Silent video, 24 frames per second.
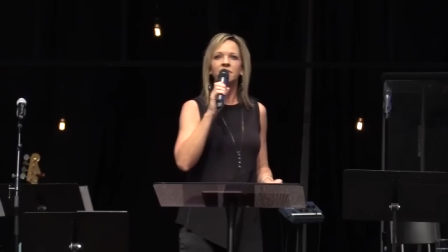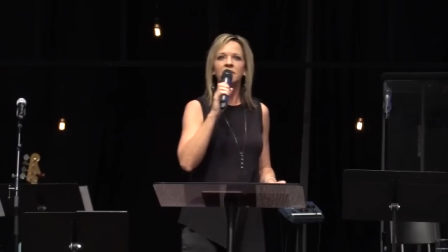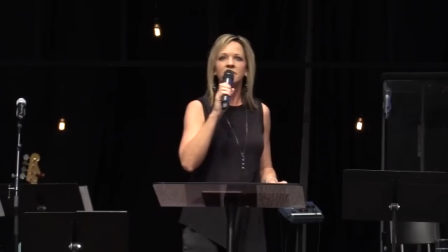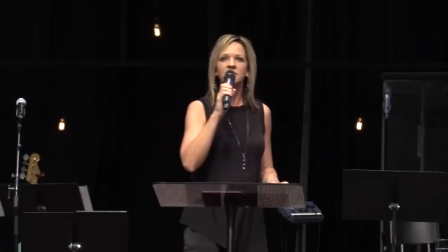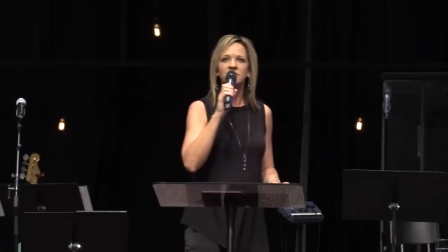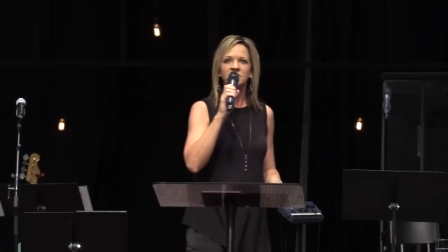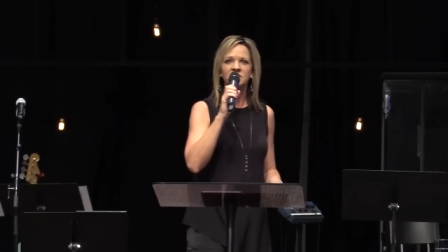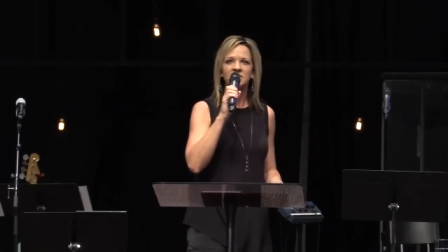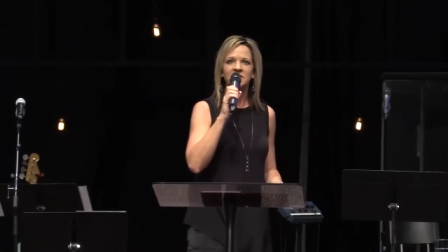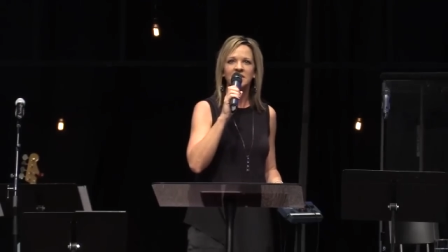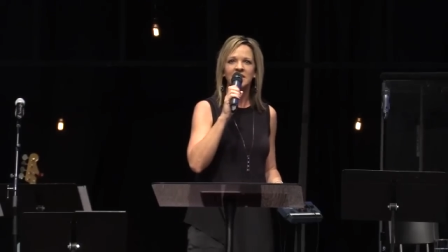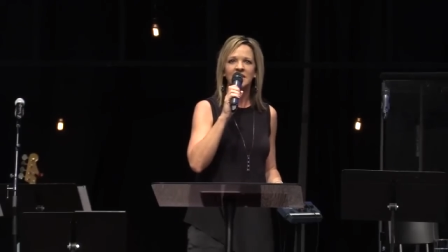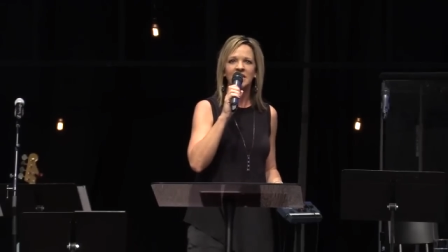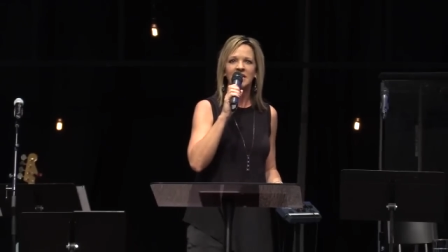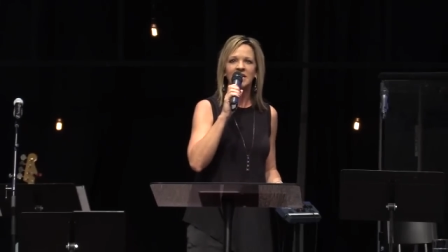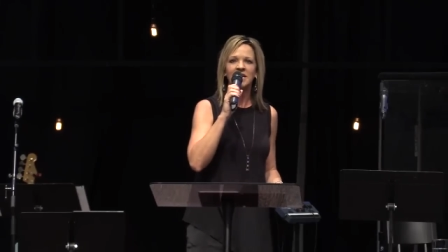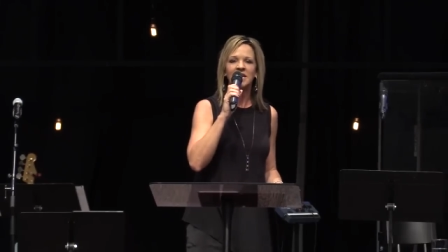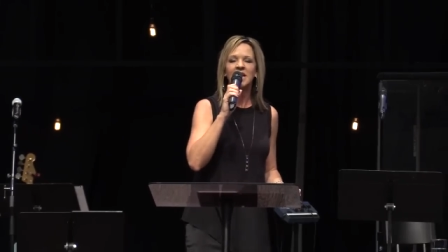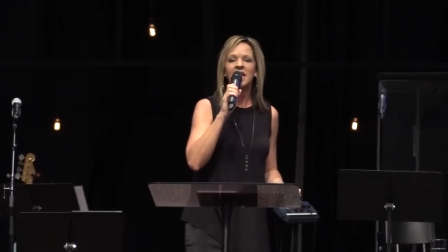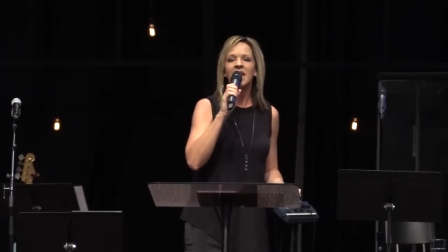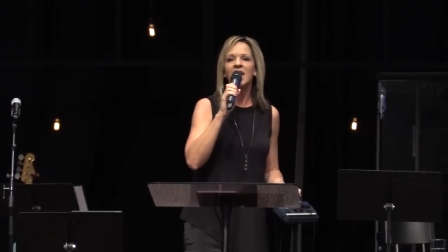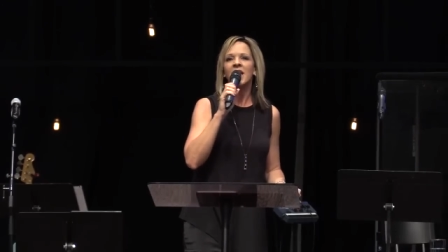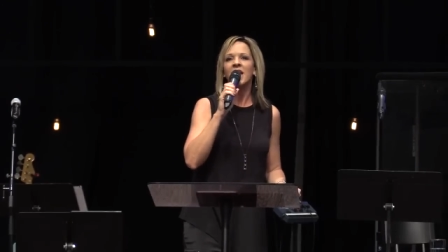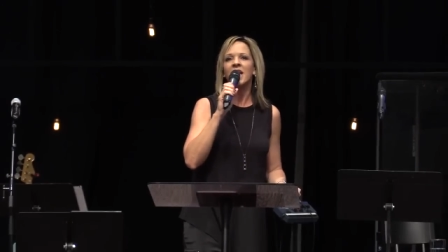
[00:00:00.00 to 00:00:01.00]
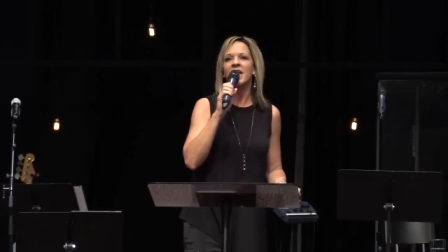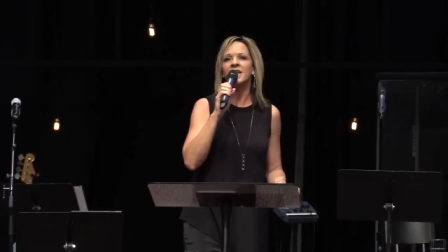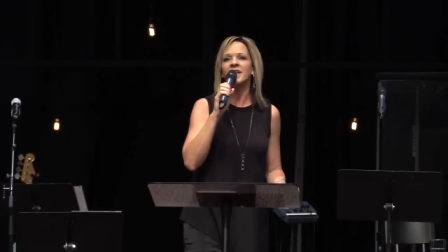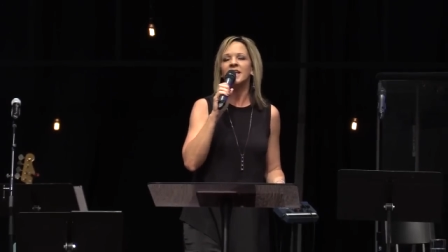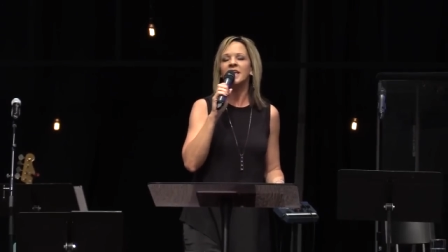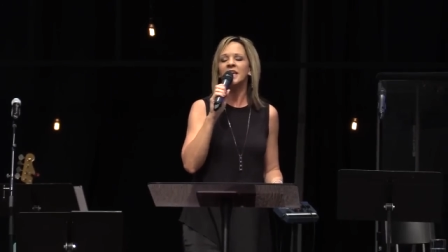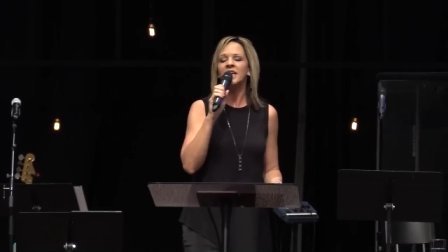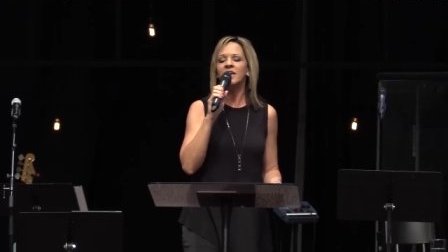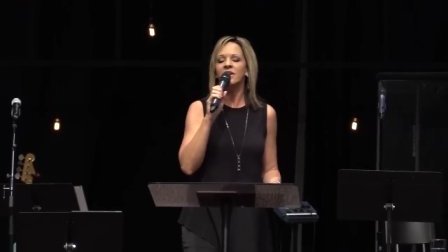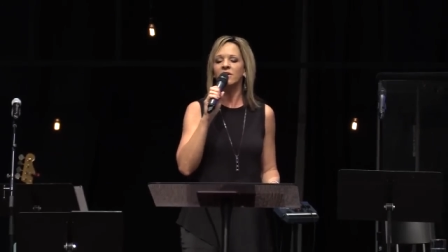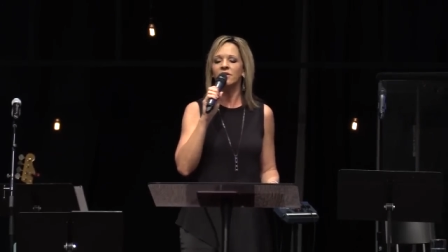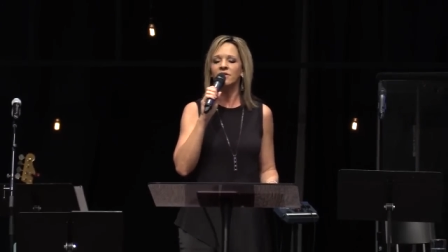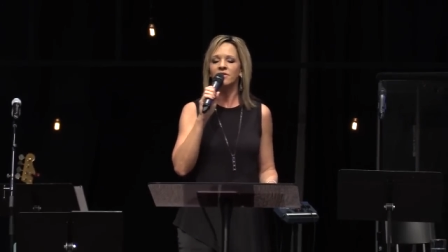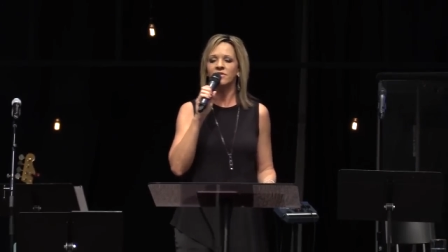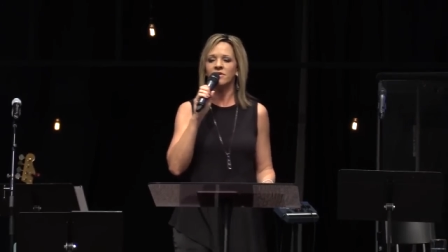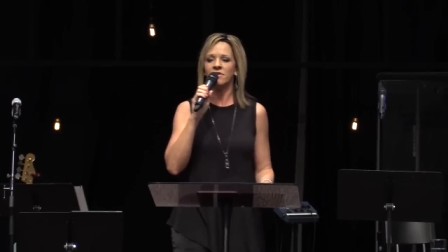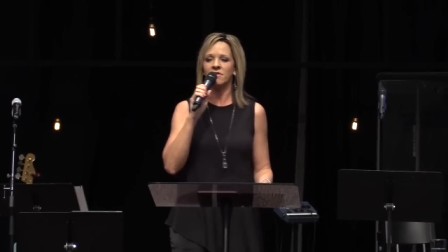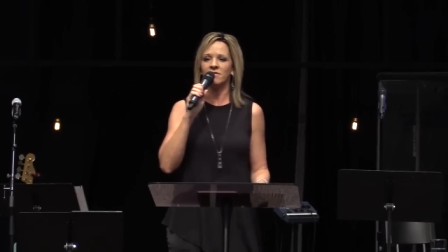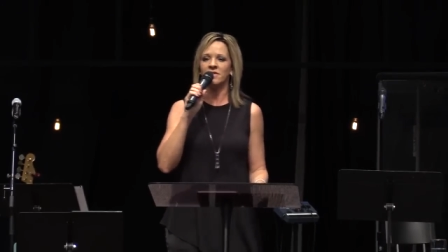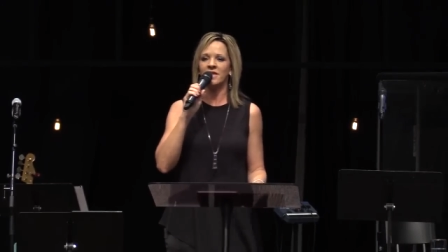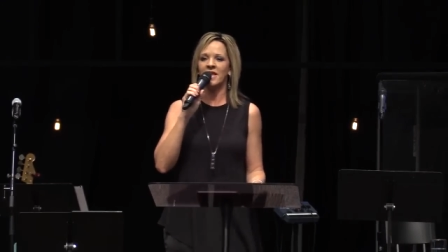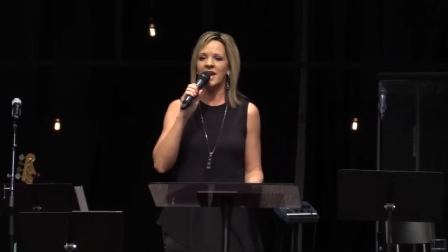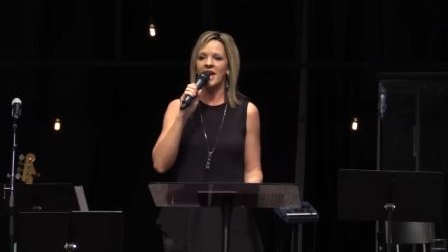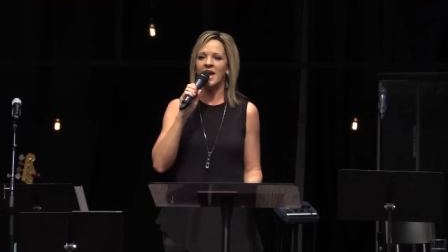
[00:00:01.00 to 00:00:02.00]
their sin and heal
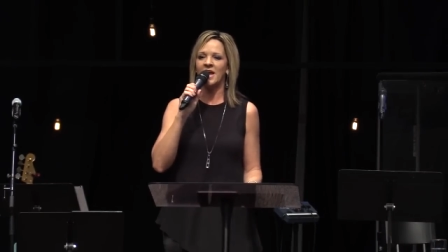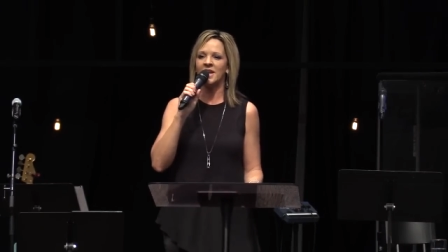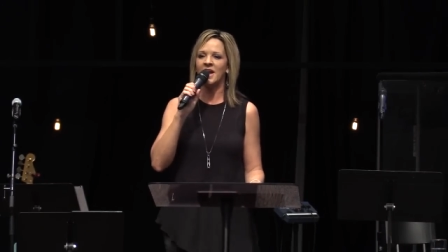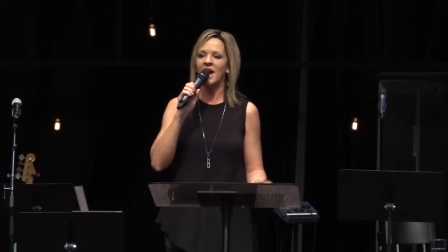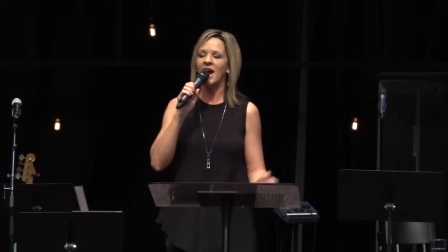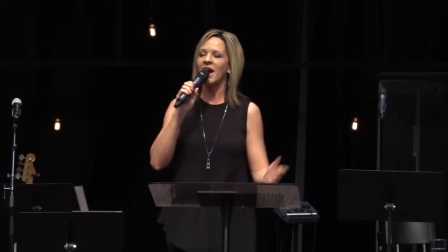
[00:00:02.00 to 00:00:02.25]
their land.